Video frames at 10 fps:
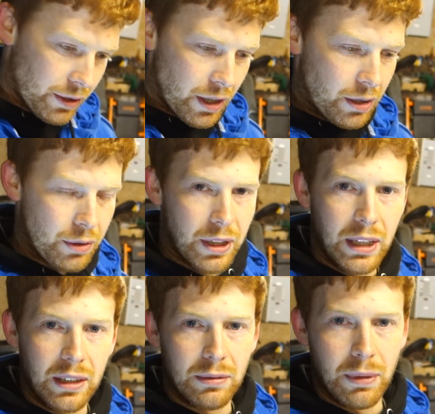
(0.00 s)
the whole
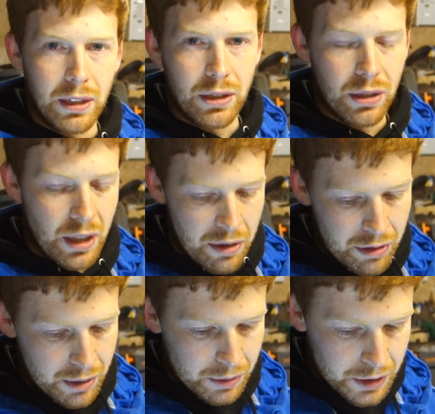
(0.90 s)
thing and make sure that
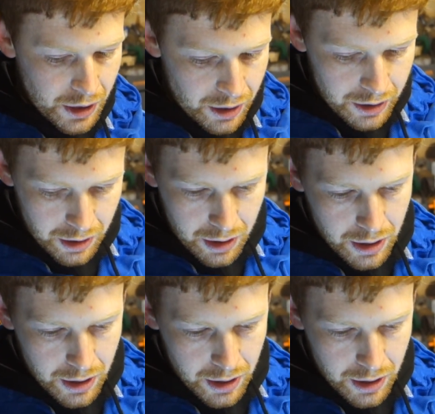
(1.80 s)
everything was tight.